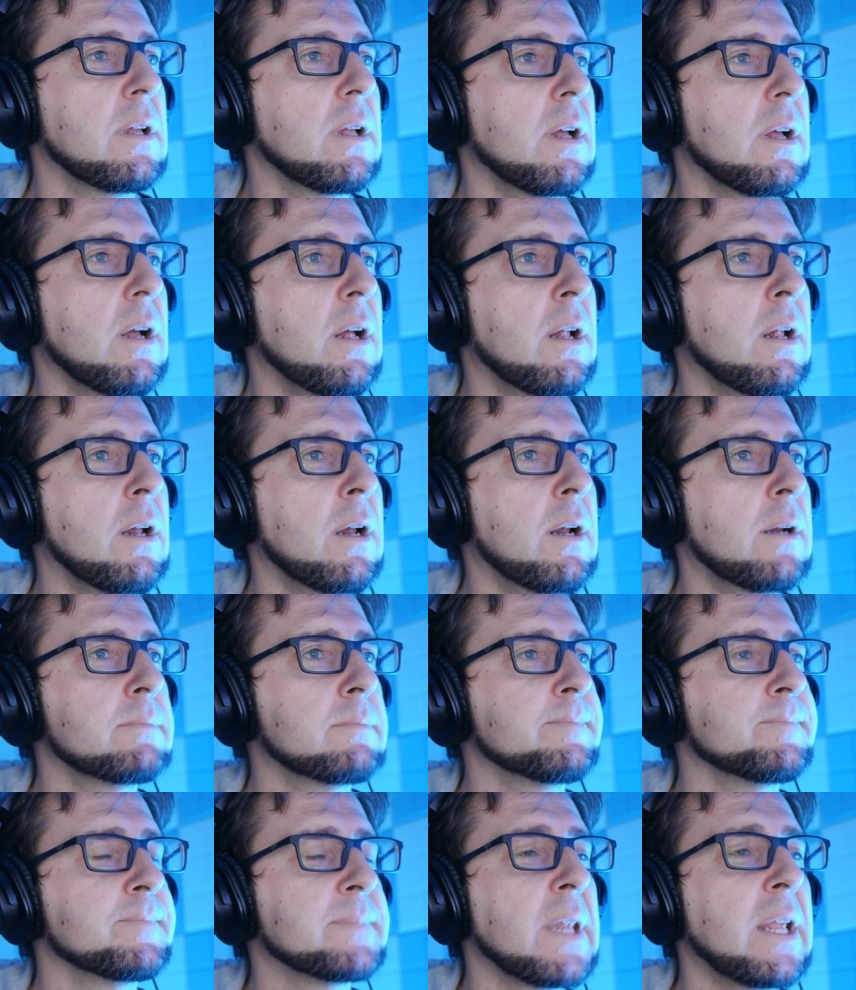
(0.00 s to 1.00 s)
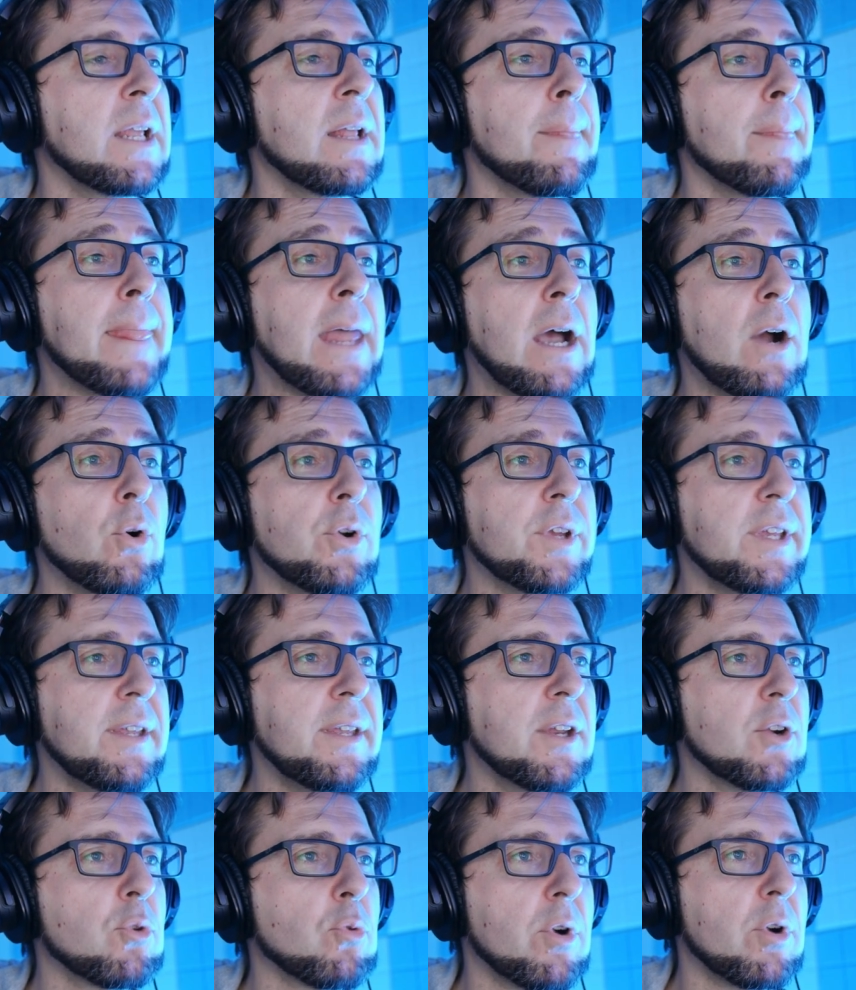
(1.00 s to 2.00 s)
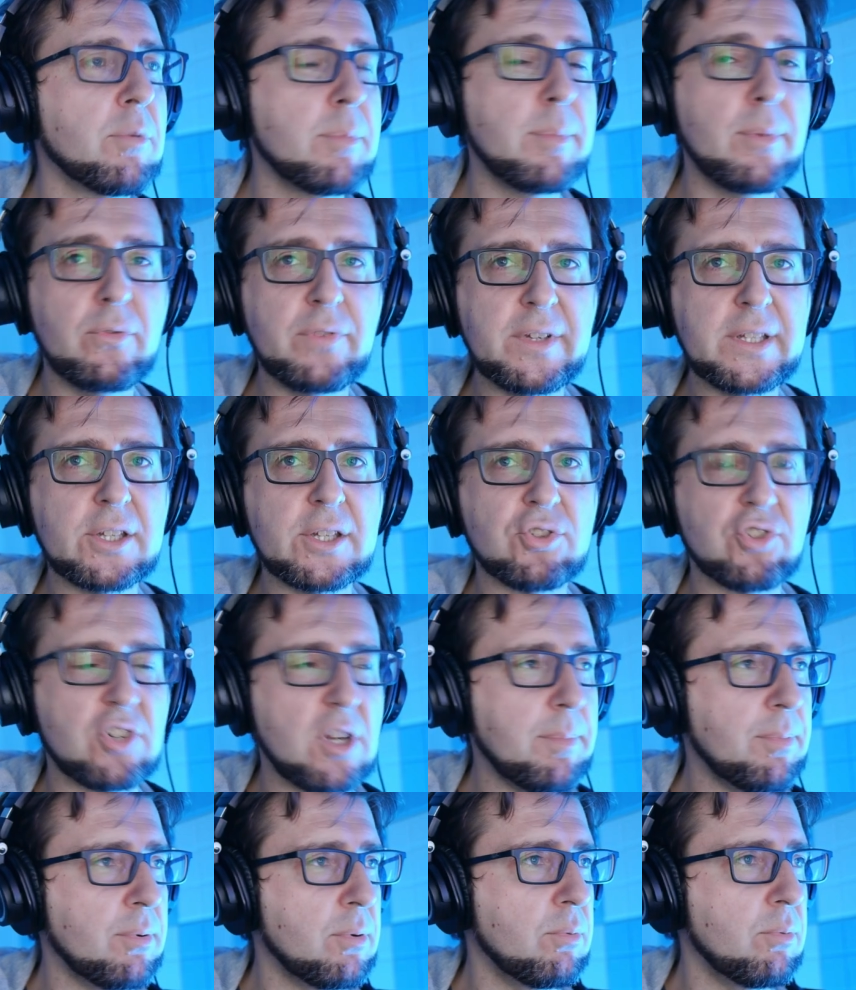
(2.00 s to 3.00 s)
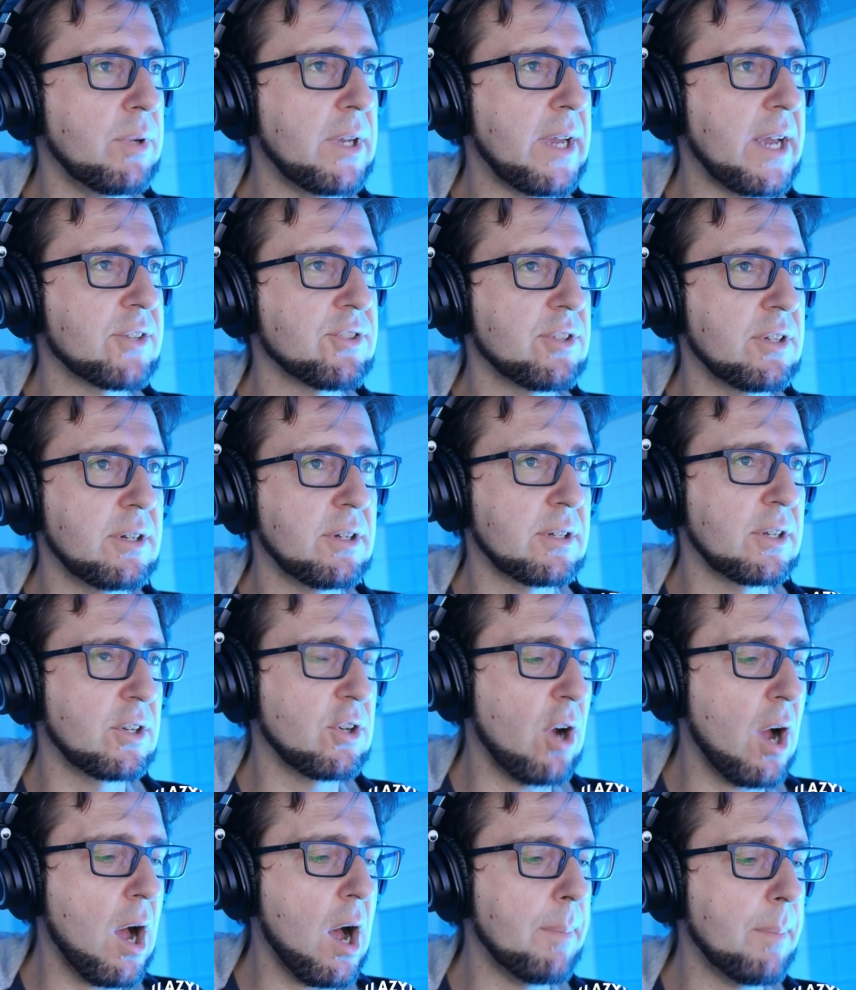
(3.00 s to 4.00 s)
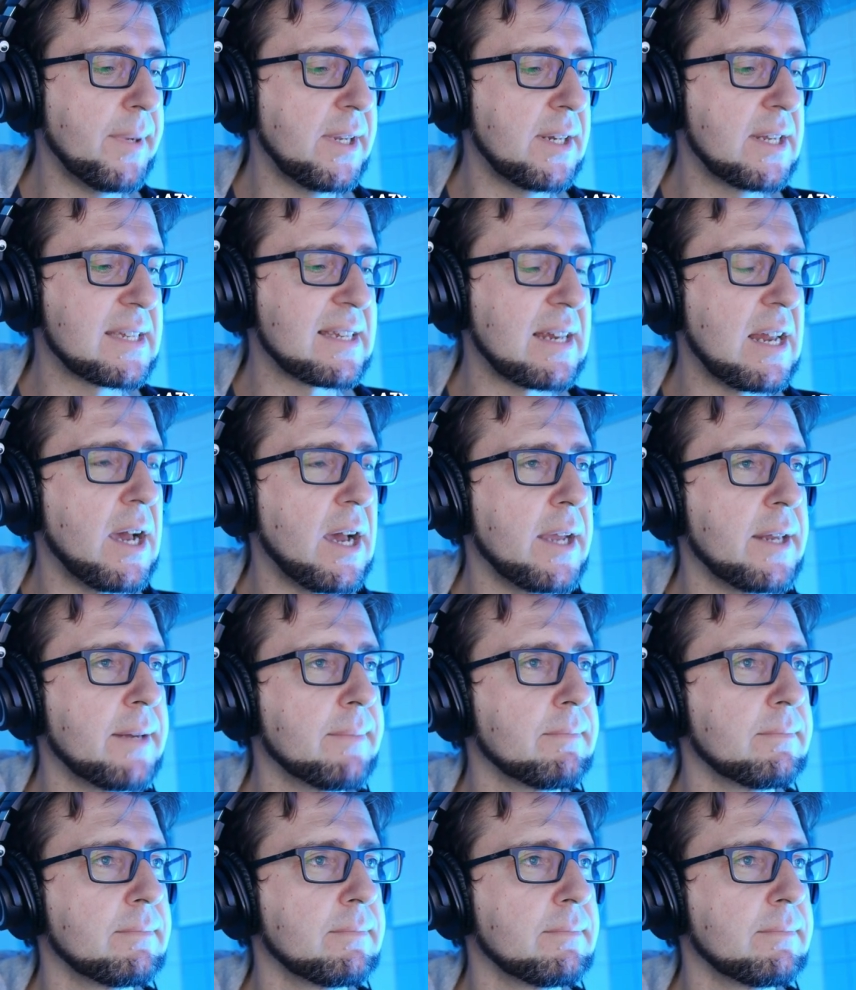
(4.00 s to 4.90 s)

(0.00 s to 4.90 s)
Now here we're moving the ship. We're actually going to copy this line